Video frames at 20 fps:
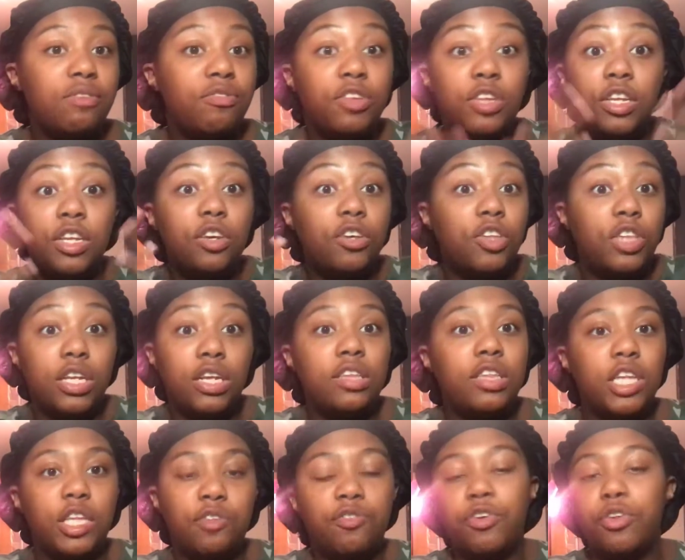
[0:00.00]
senior
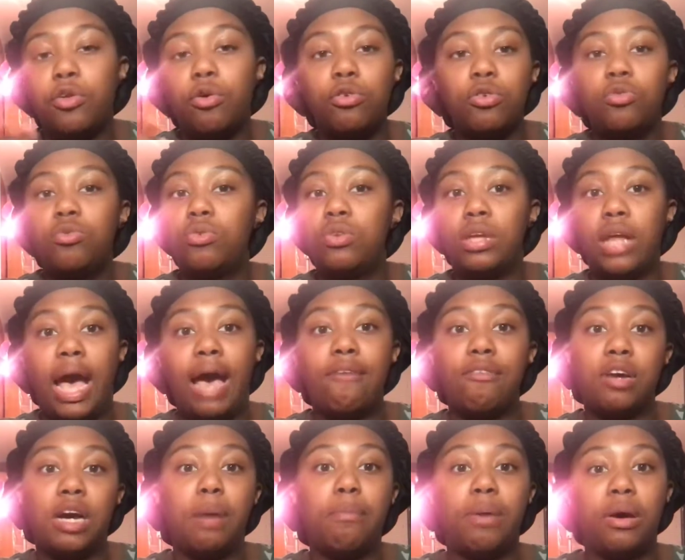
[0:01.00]
citizens, for those who
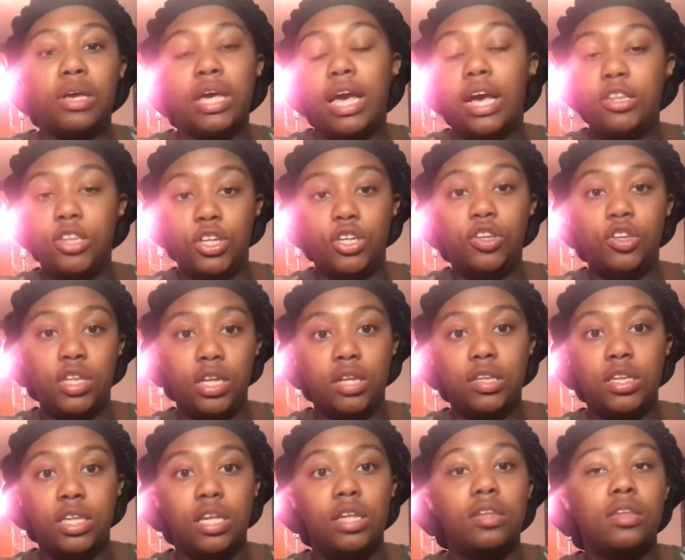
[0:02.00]
haven't come out yet, senior
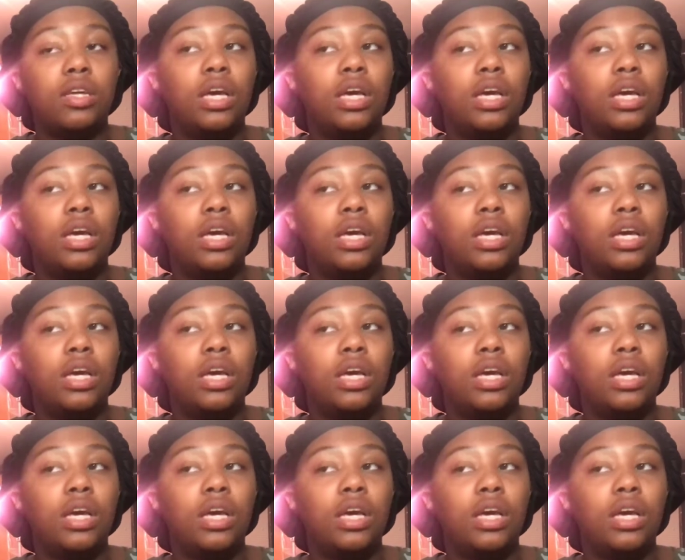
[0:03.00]
citizens,